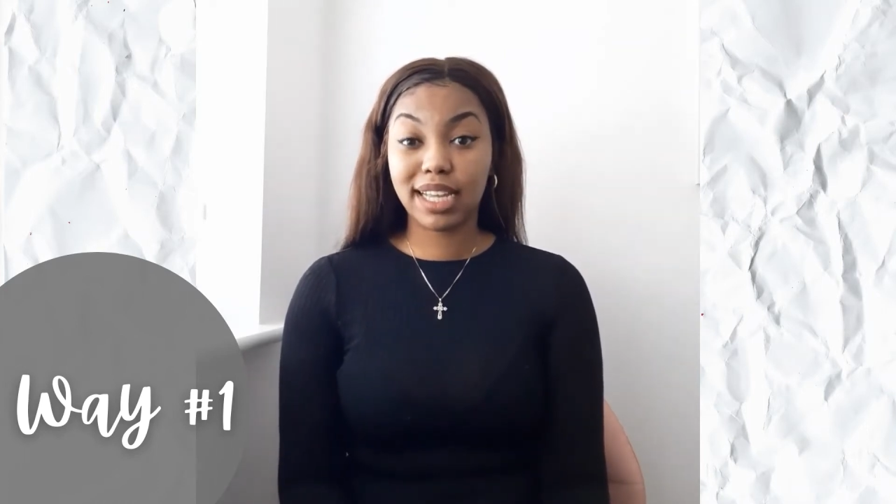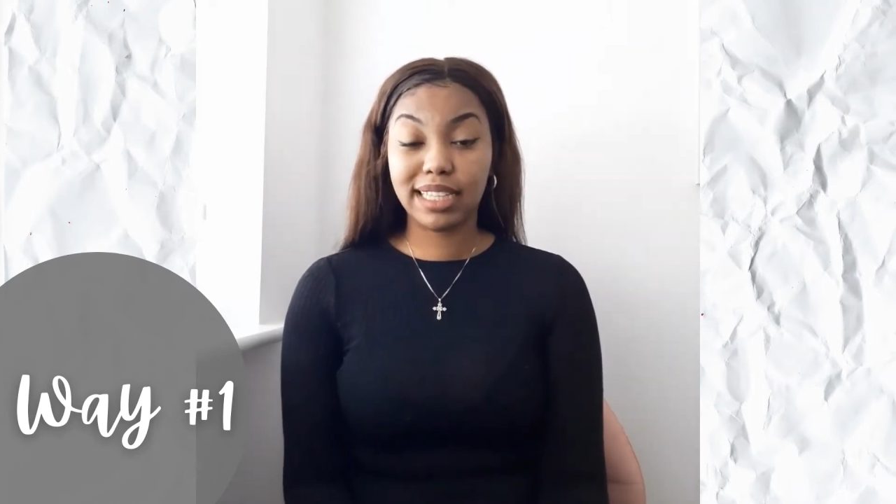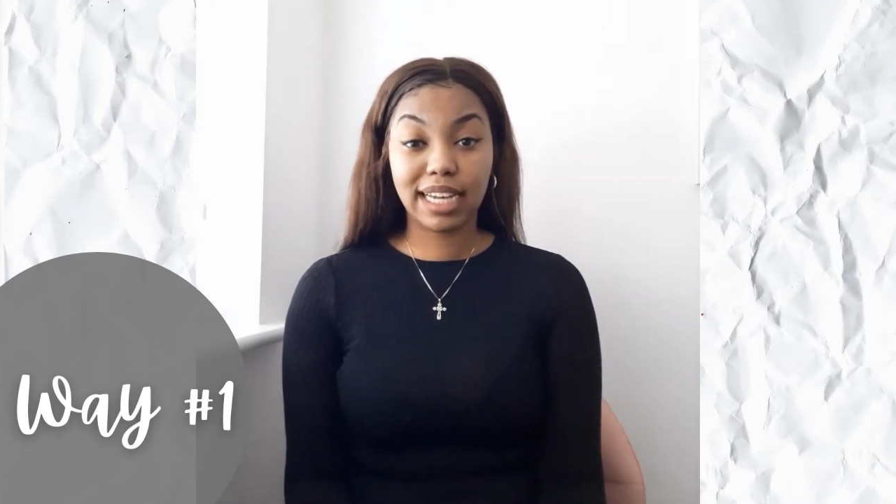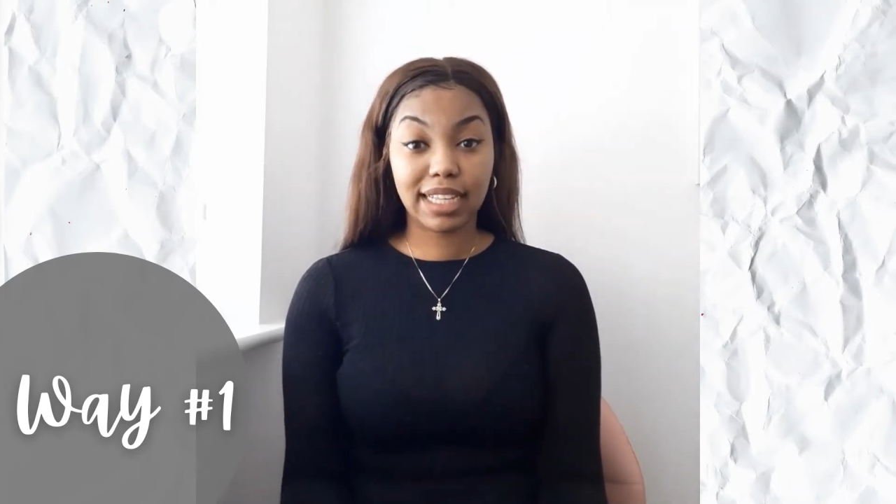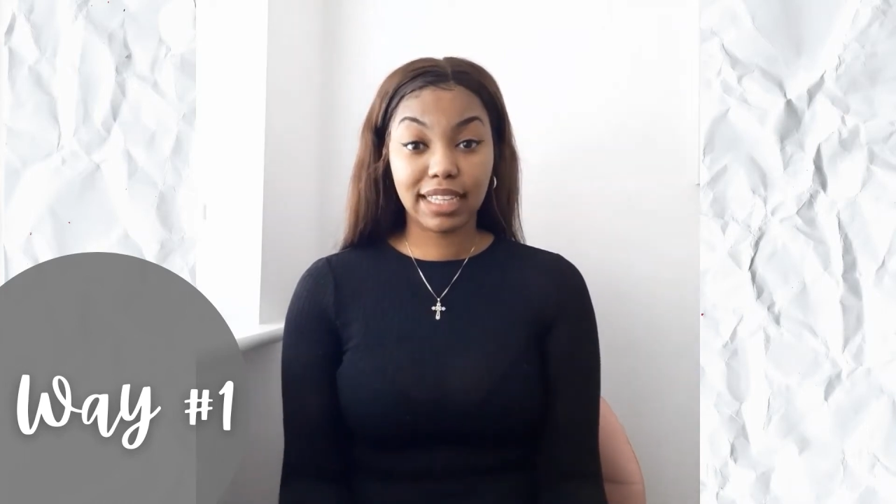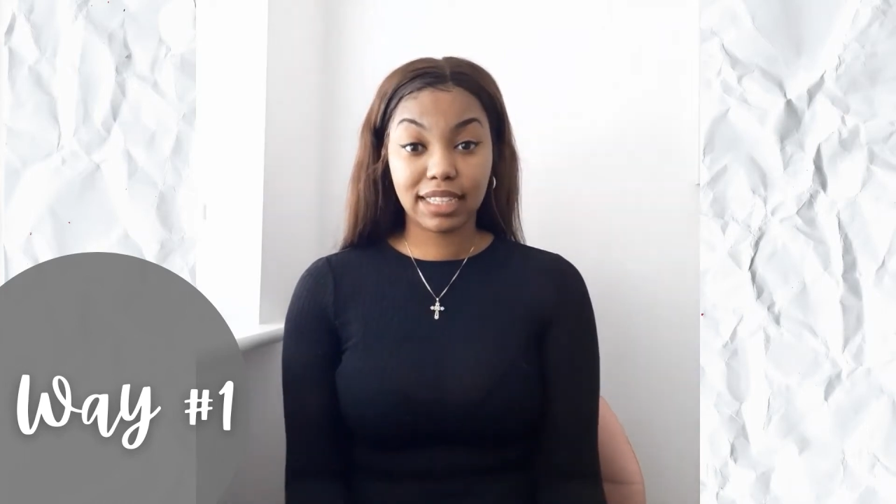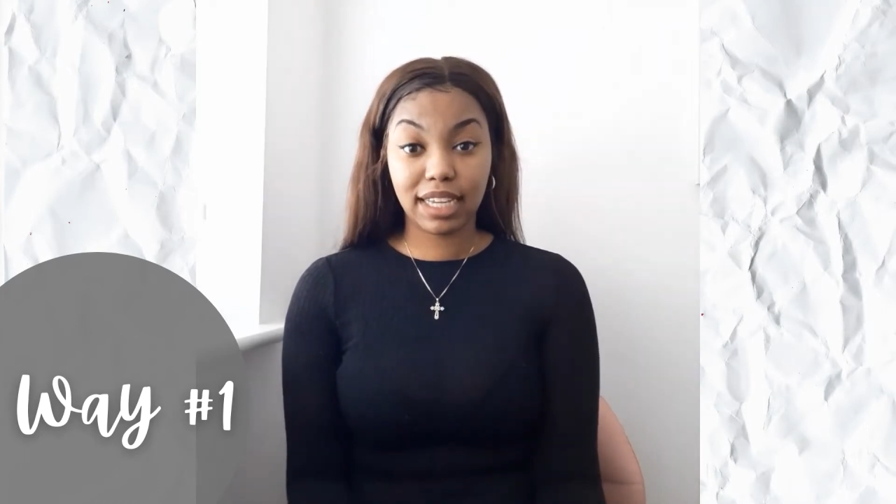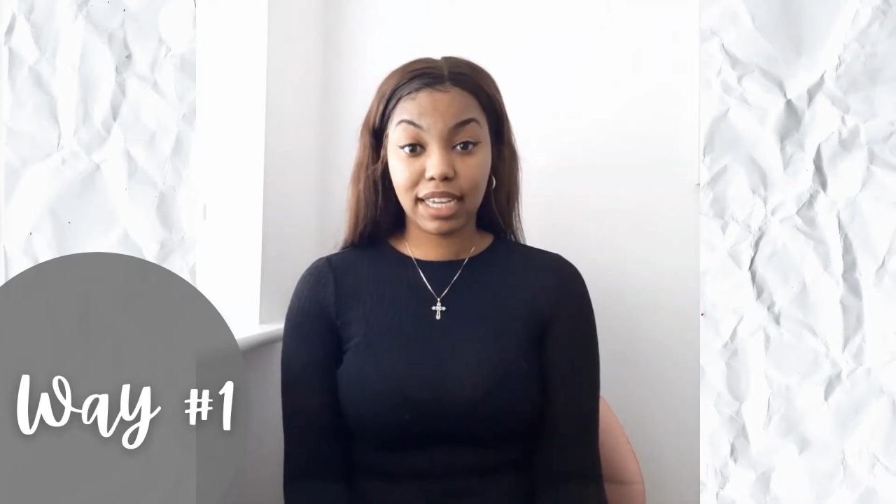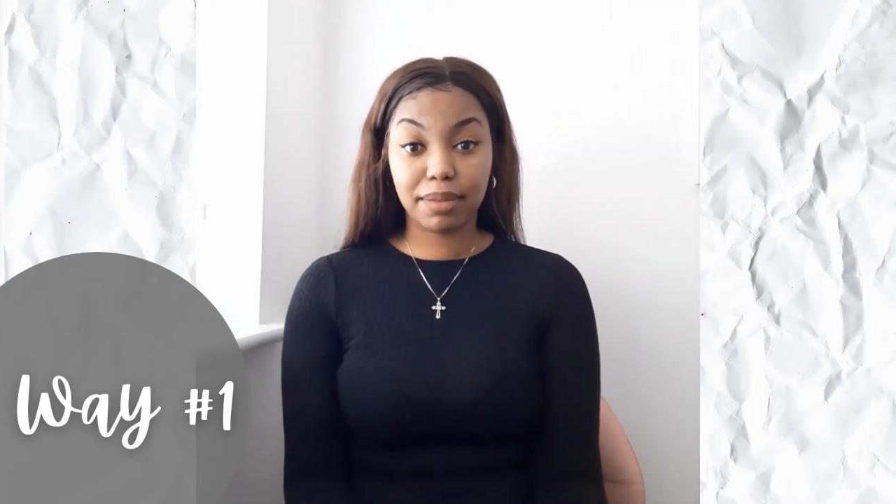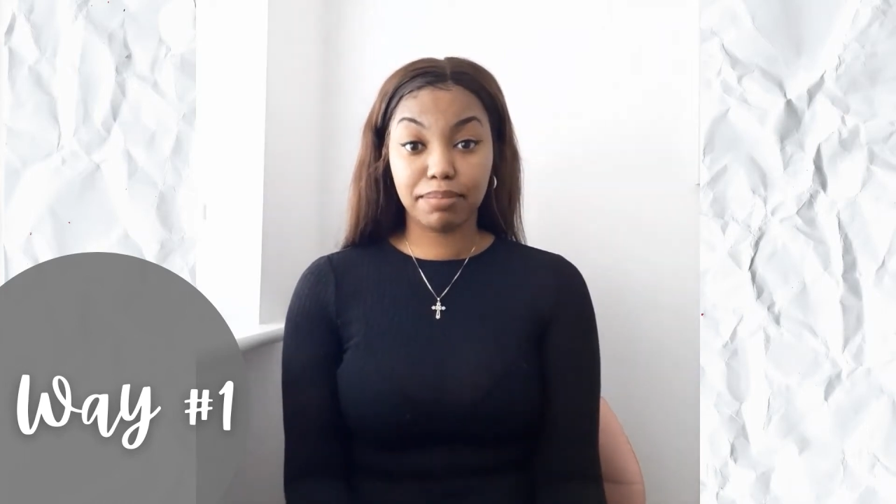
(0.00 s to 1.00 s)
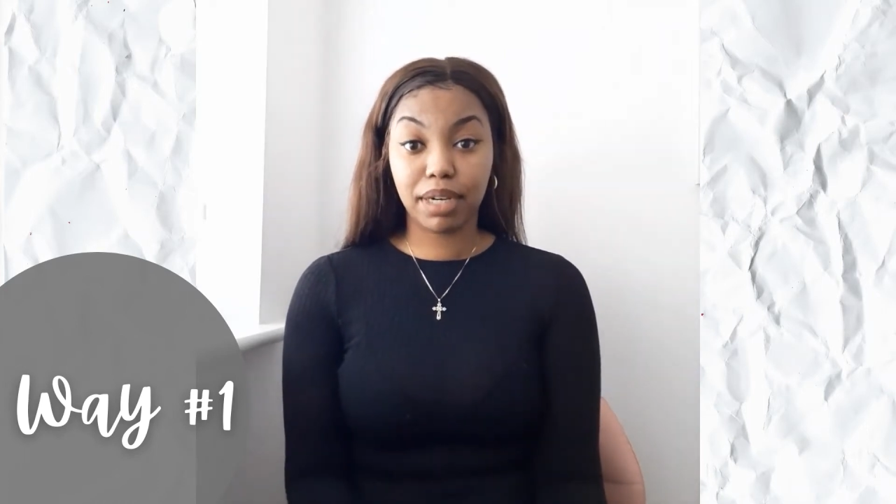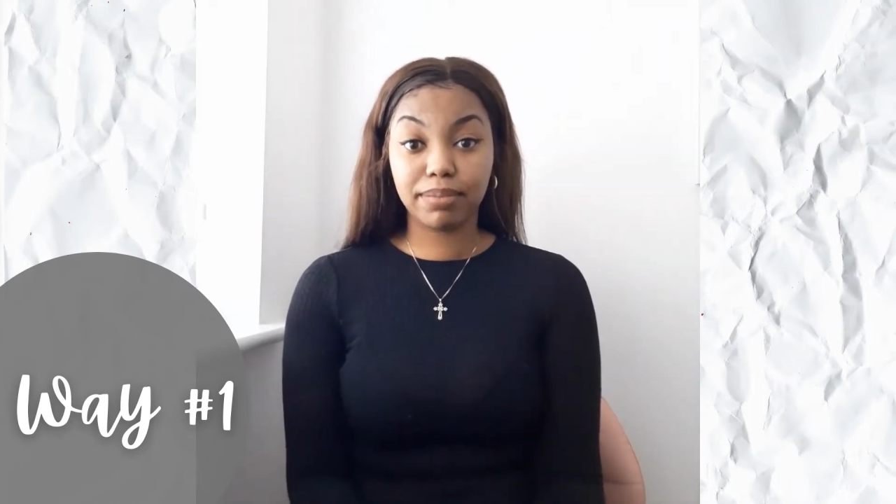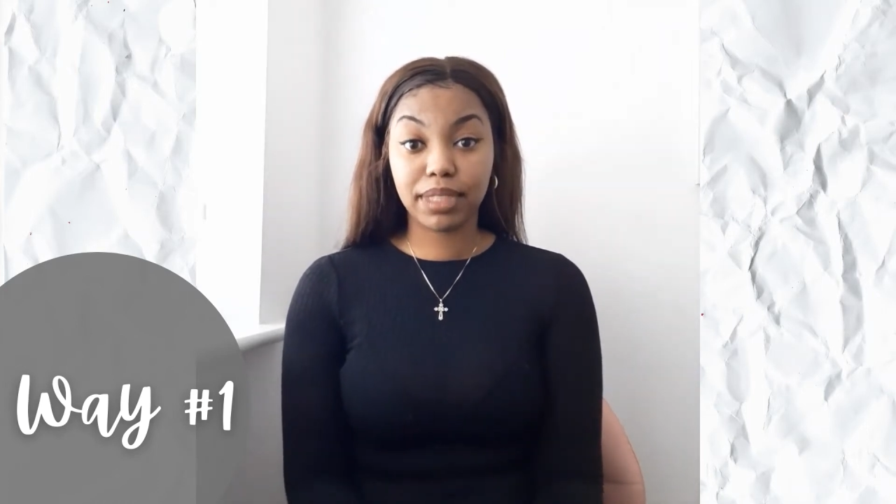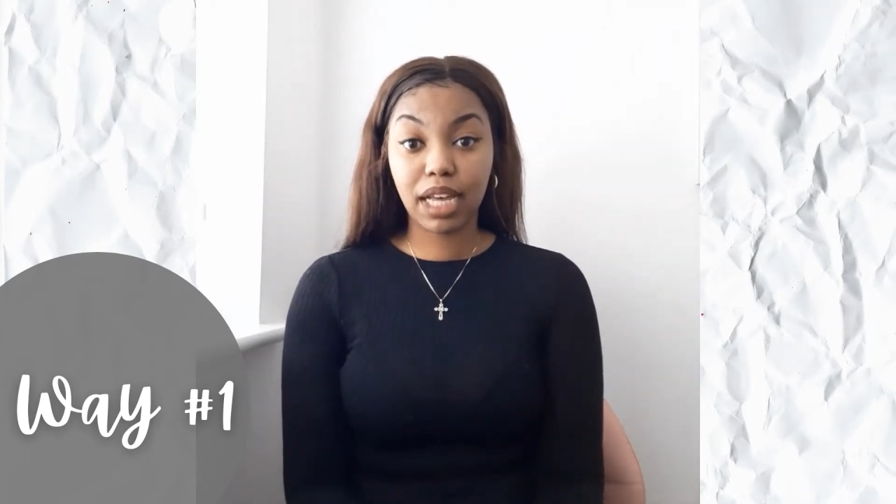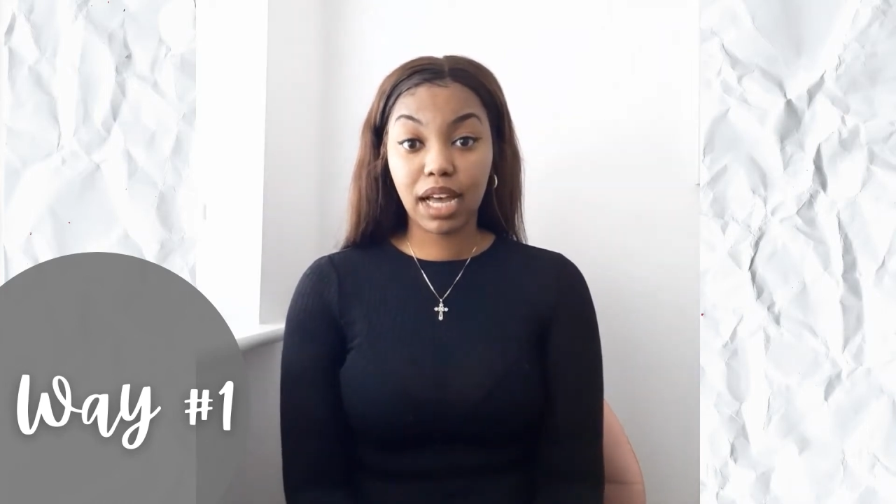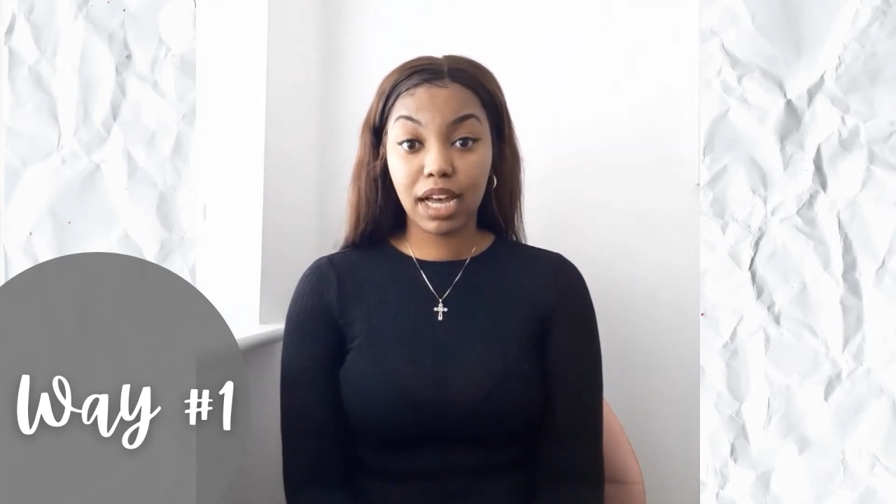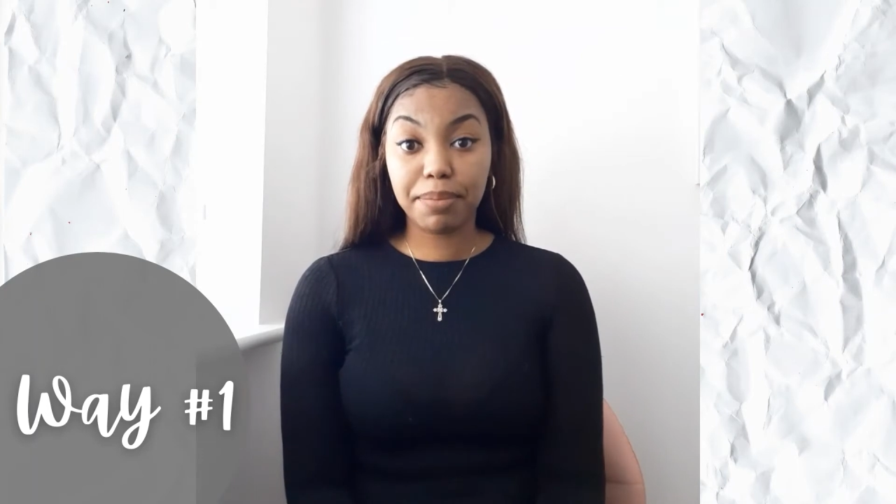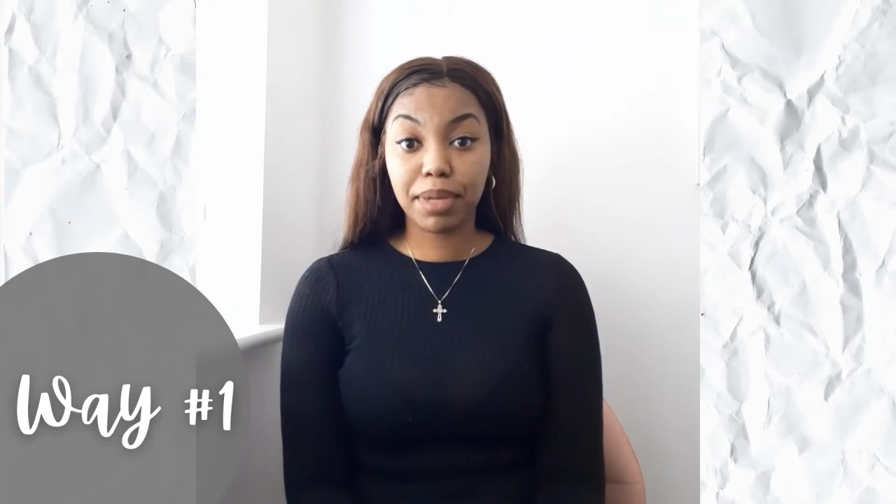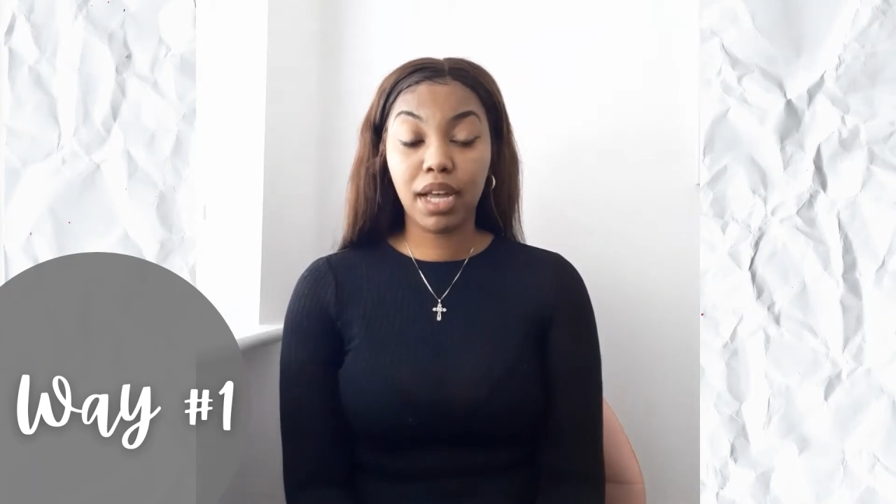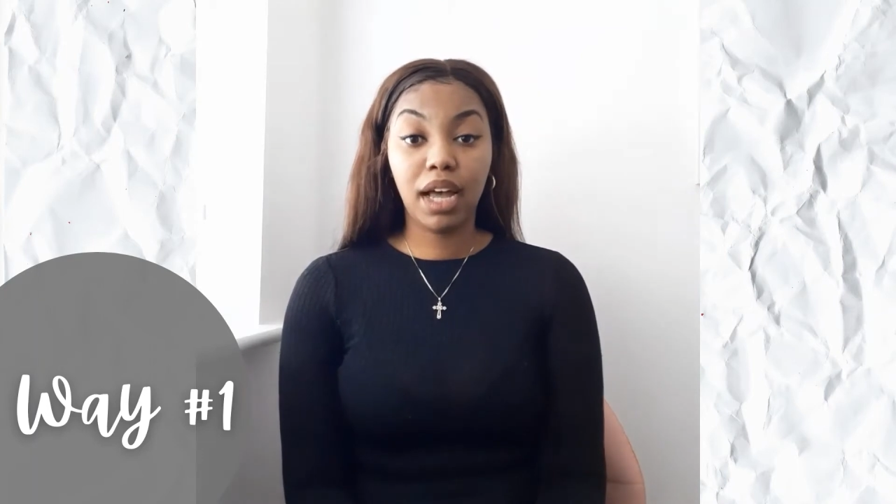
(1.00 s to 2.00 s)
and then I think they get bumped up.